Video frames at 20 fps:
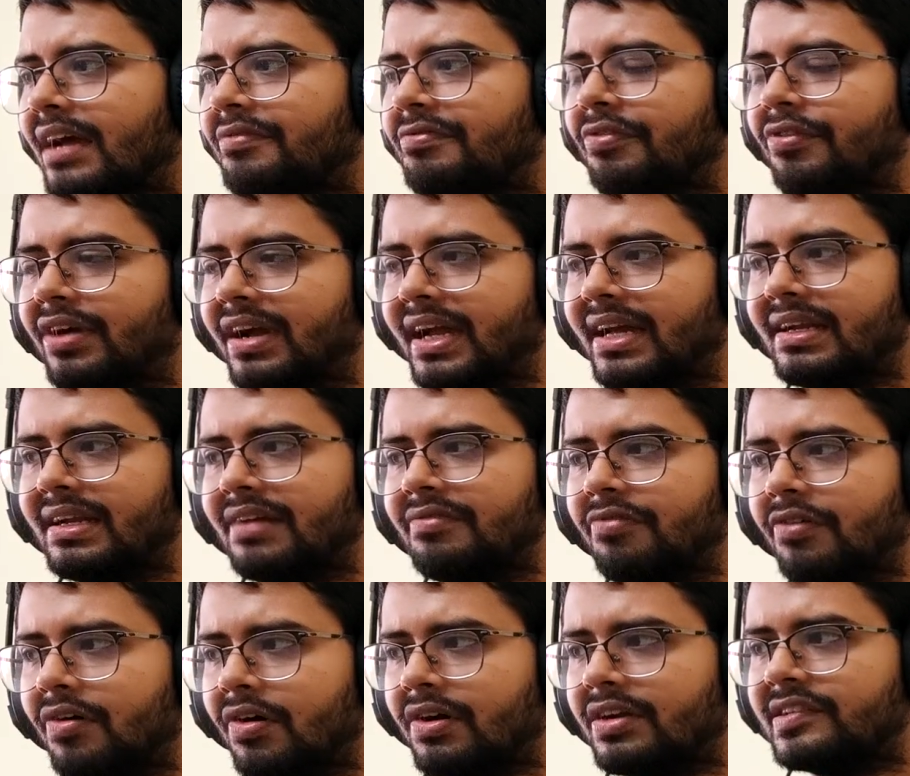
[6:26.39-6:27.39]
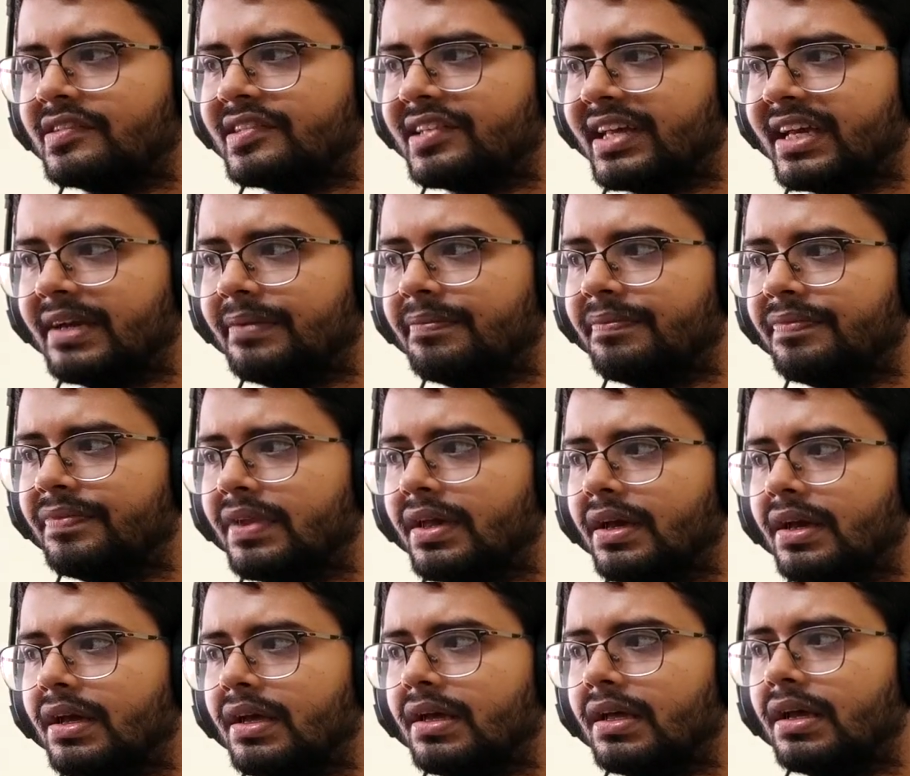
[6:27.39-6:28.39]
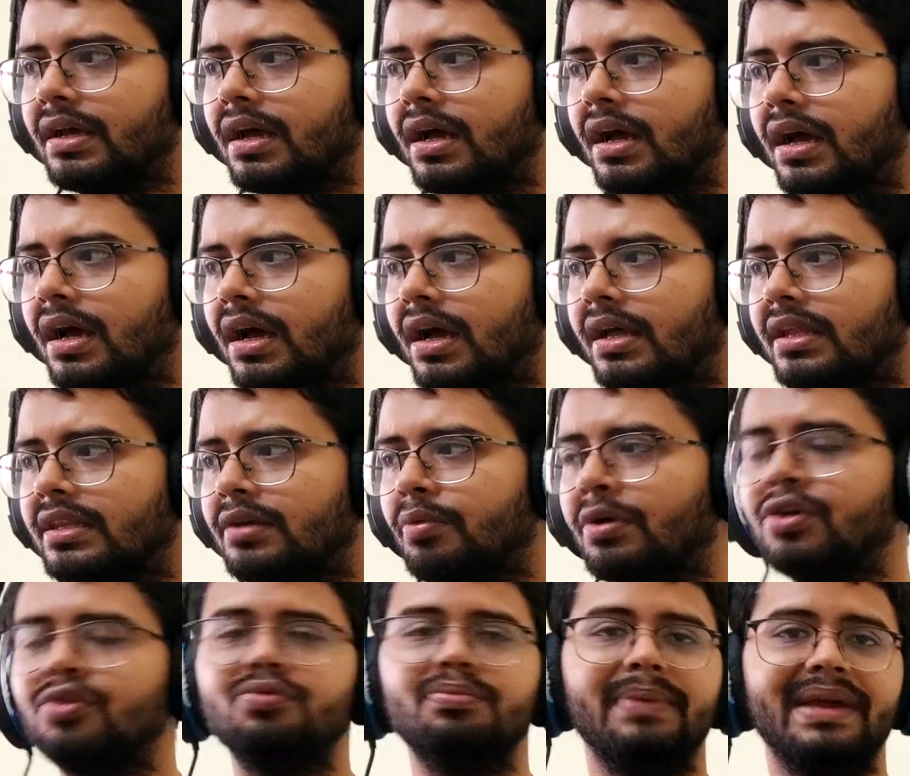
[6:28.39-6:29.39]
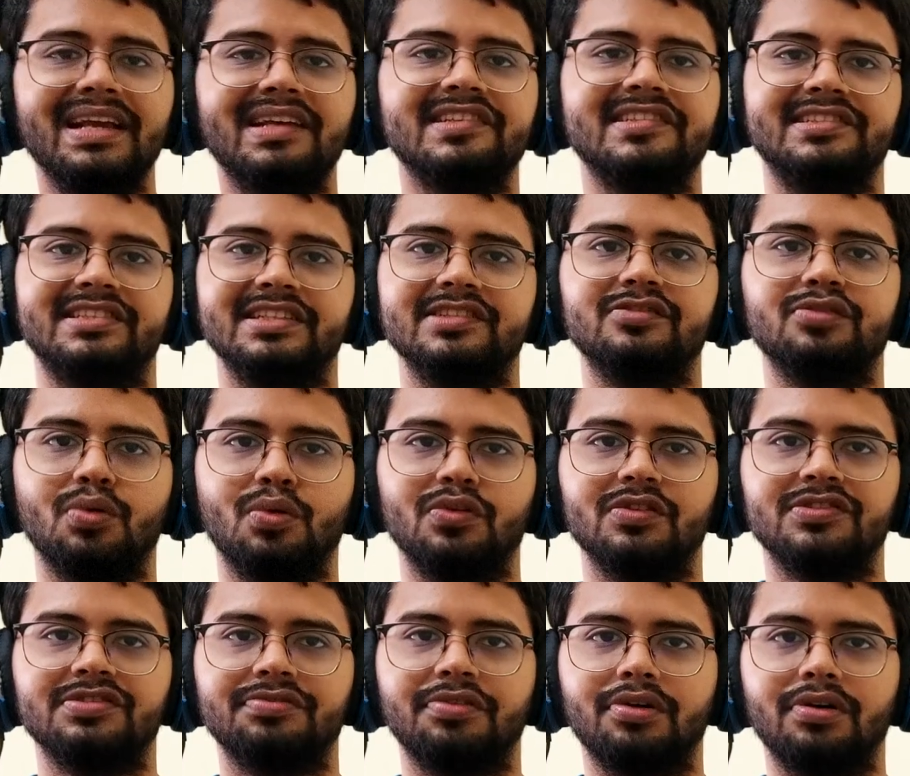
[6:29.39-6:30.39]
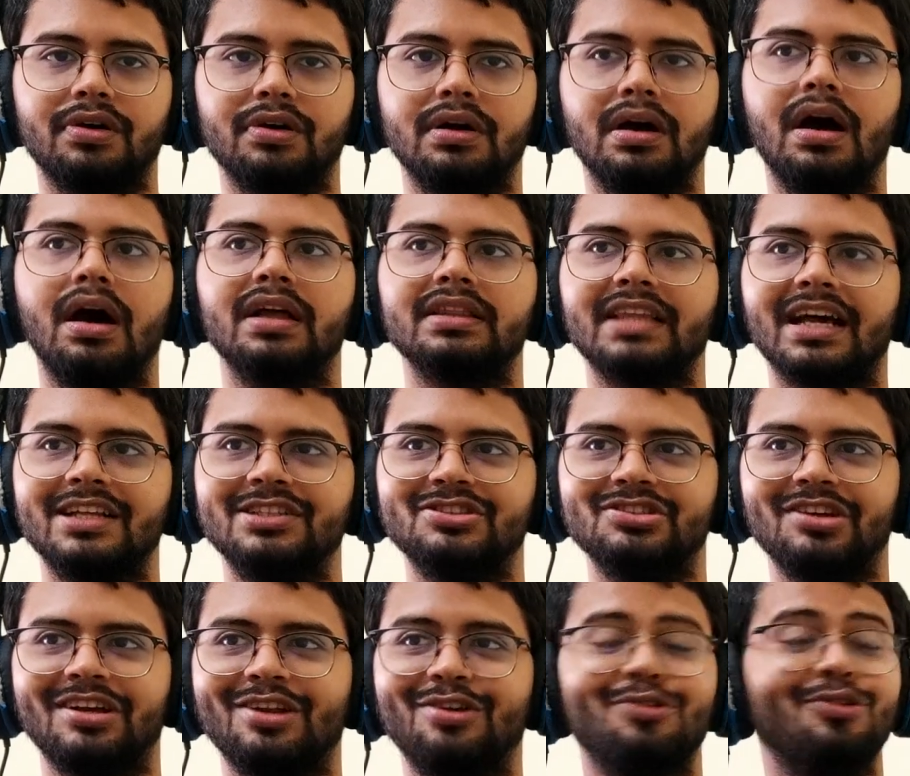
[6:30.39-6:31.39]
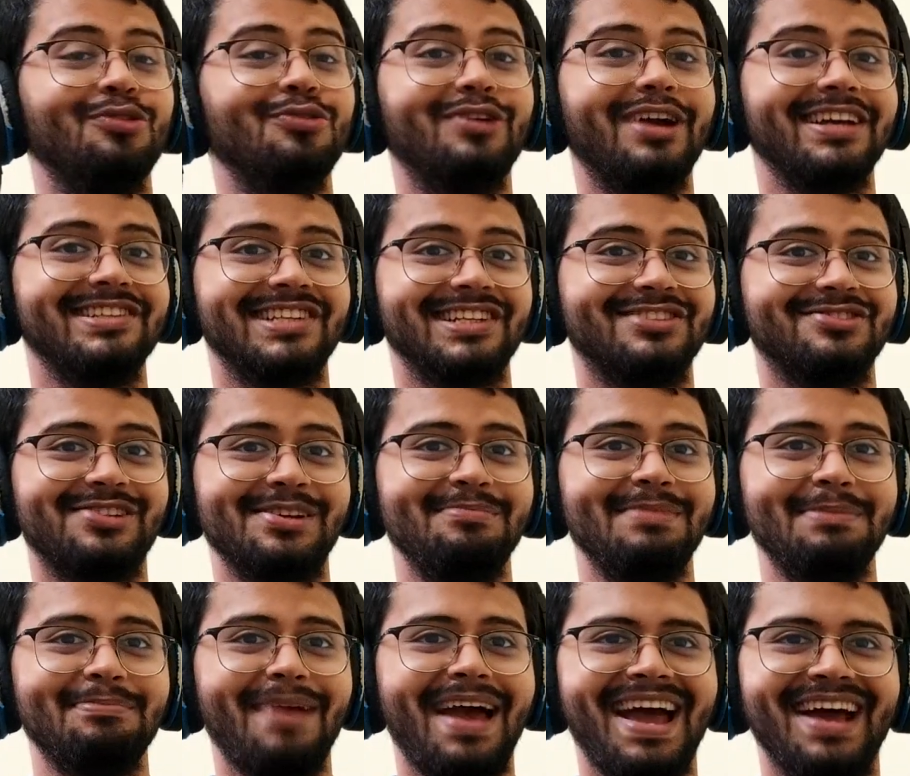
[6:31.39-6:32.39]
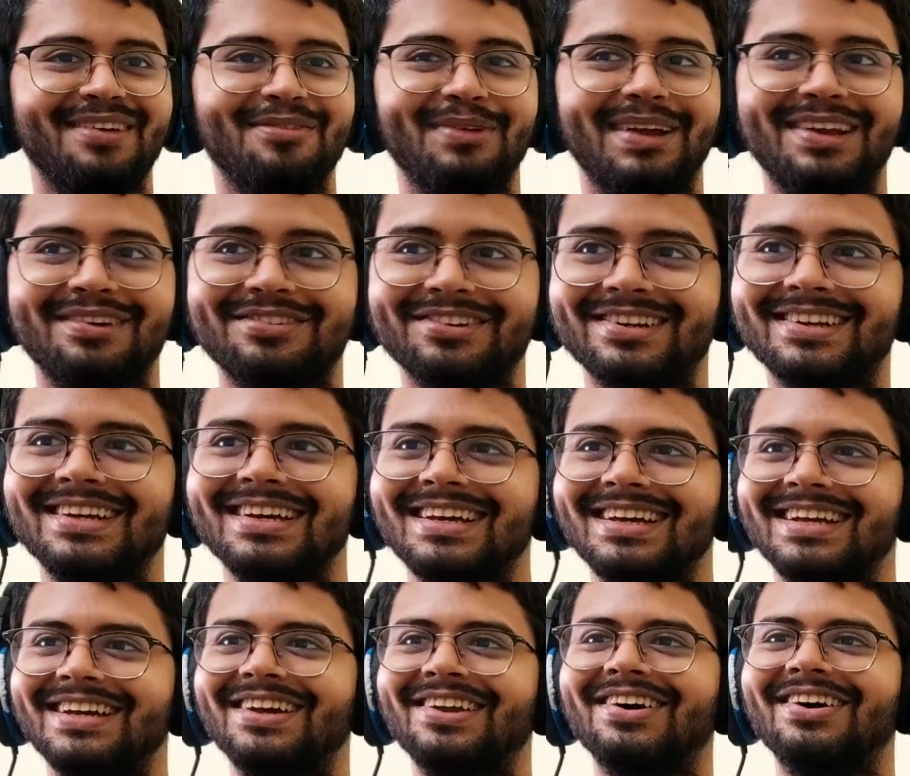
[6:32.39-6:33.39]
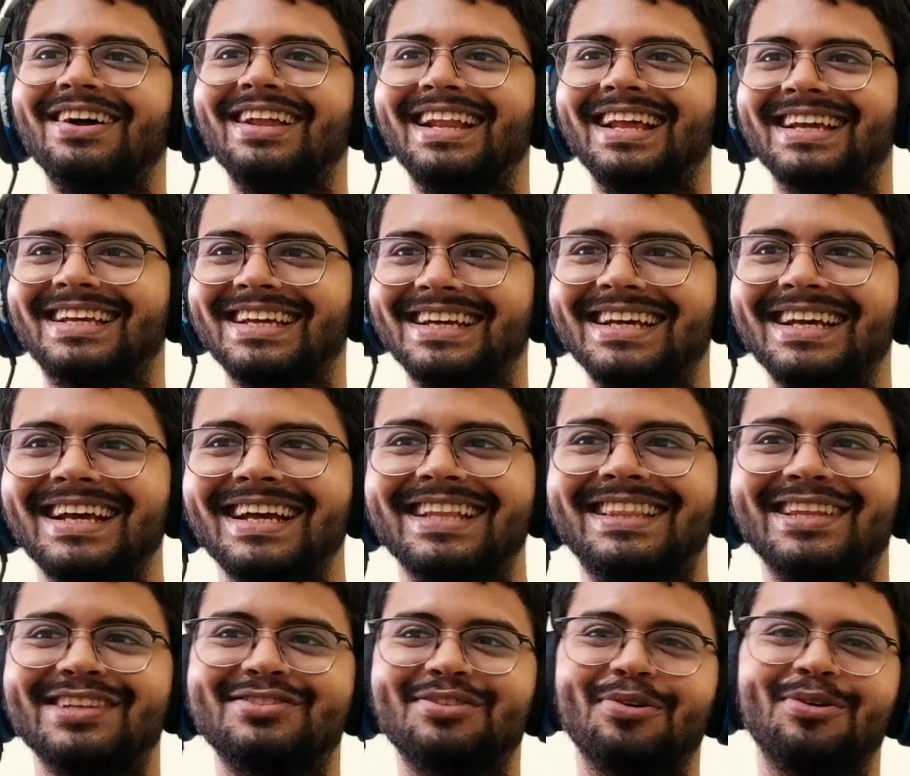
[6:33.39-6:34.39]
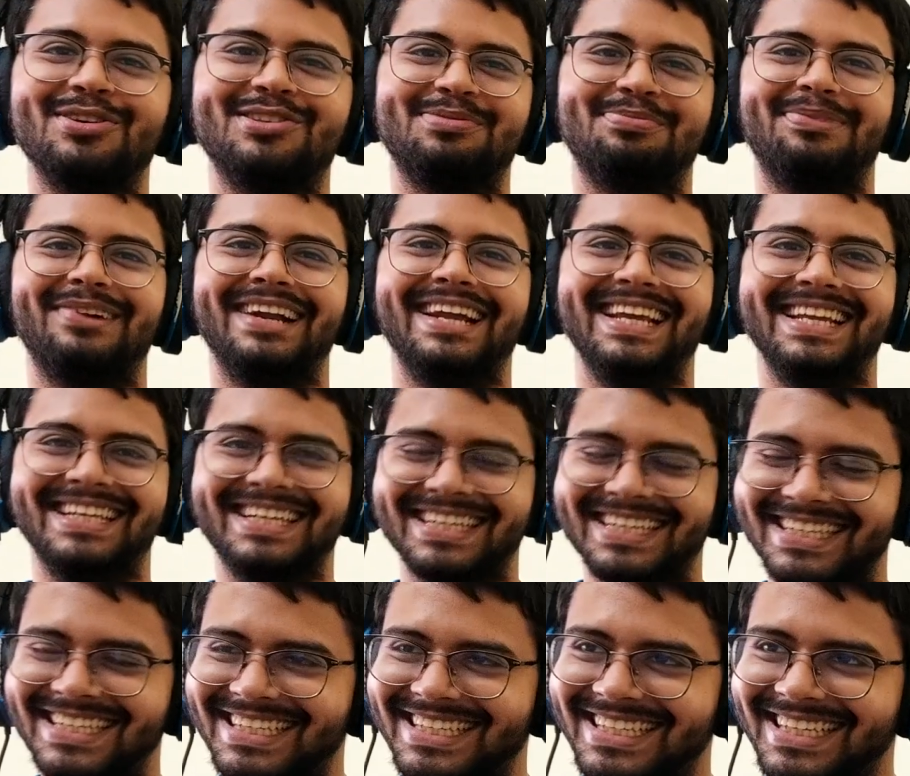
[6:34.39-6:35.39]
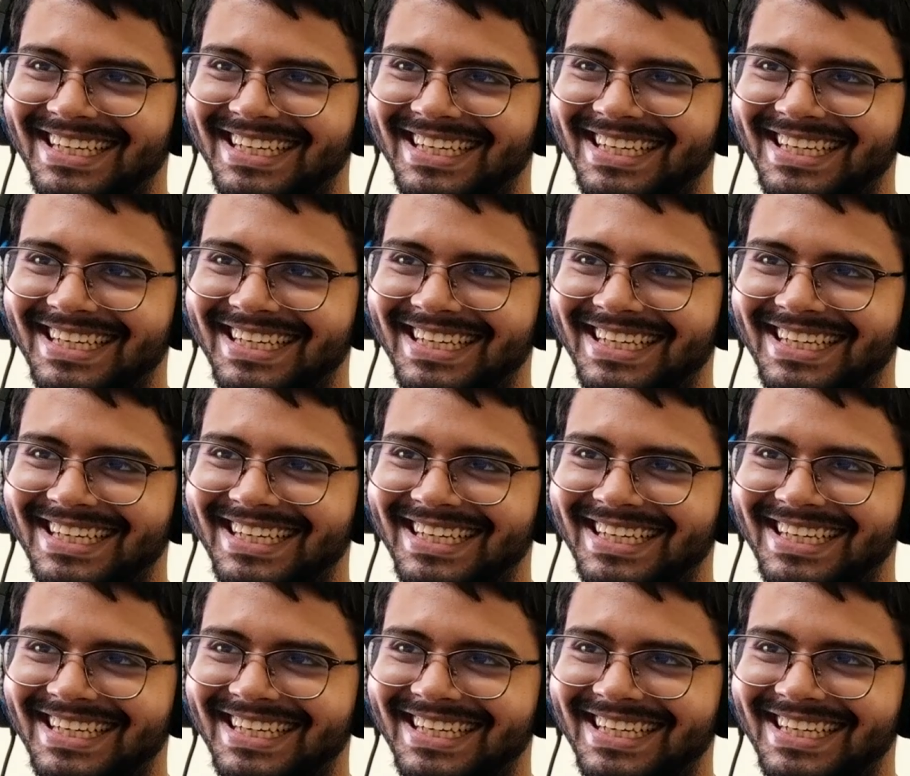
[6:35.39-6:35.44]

I forget, I forgot his name. Uh, the one who makes the swords for uh, Tanjiro, and who gets extremely mad whenever, you know, like, the swords break.